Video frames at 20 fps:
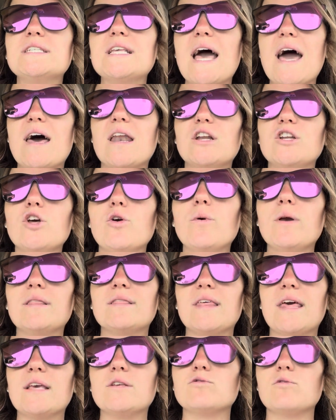out of doing
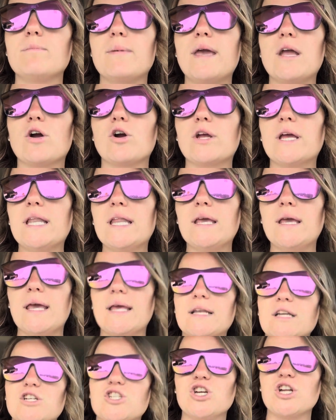things with me or getting
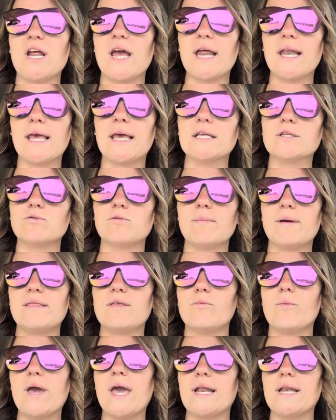into shenanigans with me
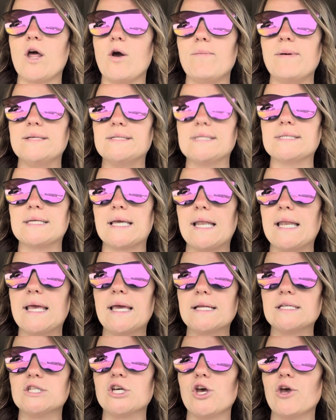that we had no business getting
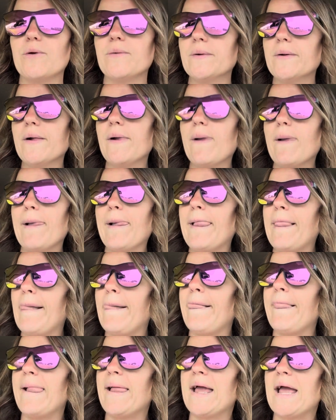into.
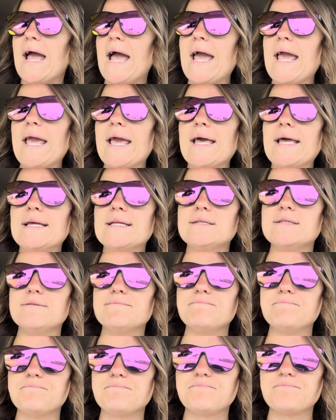And
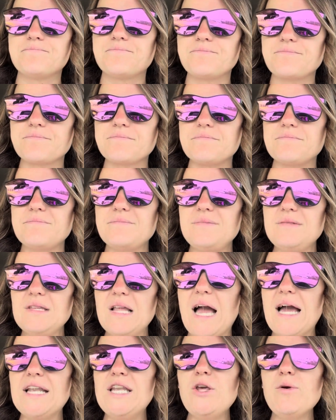
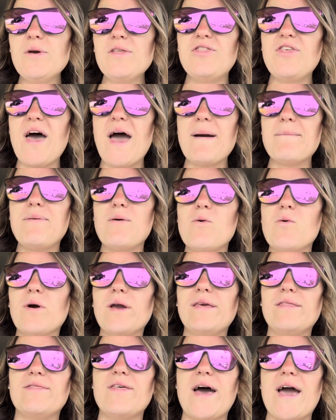I knew at that
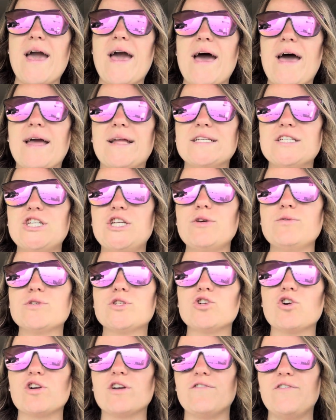point that she was
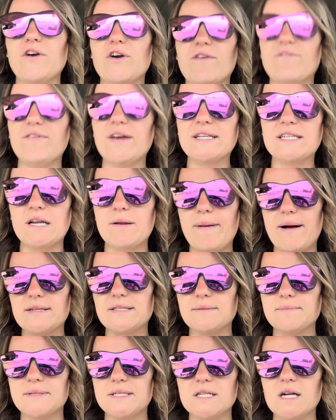starting to feel convicted about
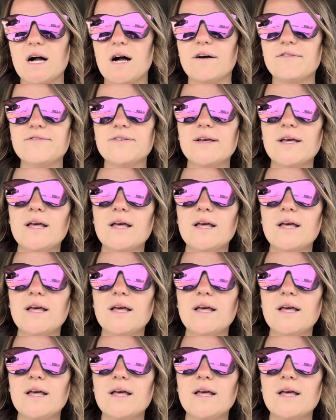some stuff.